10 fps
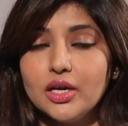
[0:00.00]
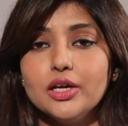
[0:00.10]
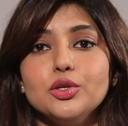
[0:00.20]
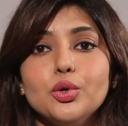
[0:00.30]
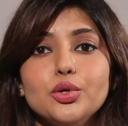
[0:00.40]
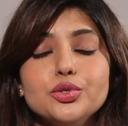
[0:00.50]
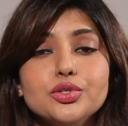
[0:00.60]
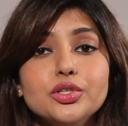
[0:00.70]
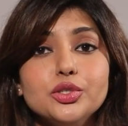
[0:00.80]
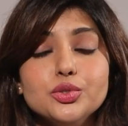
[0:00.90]
and you're going
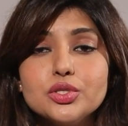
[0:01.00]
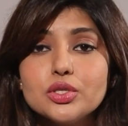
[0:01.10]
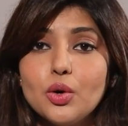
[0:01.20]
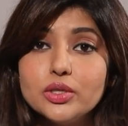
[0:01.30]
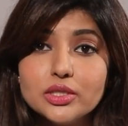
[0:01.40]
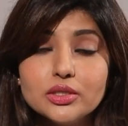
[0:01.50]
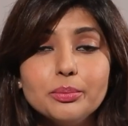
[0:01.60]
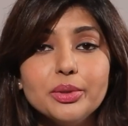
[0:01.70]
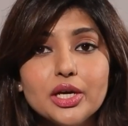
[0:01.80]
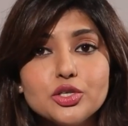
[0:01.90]
to alter the
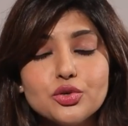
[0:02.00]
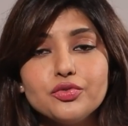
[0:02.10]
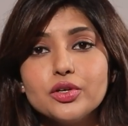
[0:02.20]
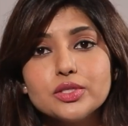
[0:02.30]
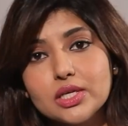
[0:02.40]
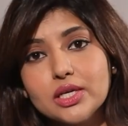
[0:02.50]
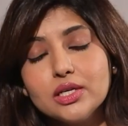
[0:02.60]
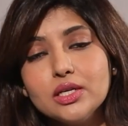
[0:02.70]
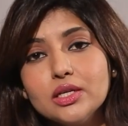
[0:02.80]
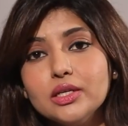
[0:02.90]
pH of your
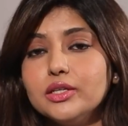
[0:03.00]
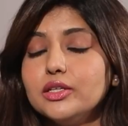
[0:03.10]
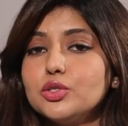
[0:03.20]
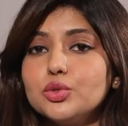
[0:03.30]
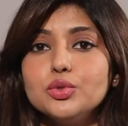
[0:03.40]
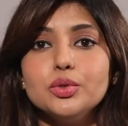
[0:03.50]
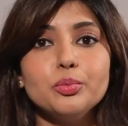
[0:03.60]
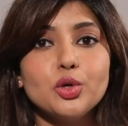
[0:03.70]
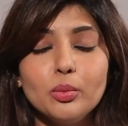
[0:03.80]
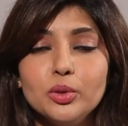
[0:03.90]
skin, leading to
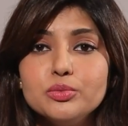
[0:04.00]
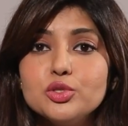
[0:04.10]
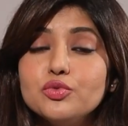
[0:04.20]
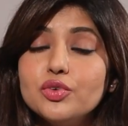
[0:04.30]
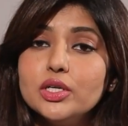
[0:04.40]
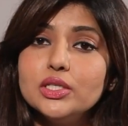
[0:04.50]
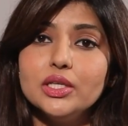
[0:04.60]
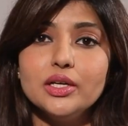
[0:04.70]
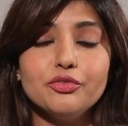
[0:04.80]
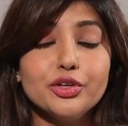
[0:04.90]
problems you weren't
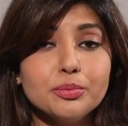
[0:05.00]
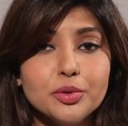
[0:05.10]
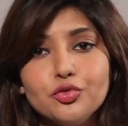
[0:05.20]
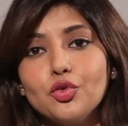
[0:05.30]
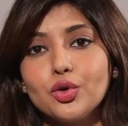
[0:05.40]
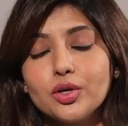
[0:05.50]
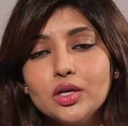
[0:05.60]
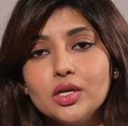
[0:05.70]
dealing with before.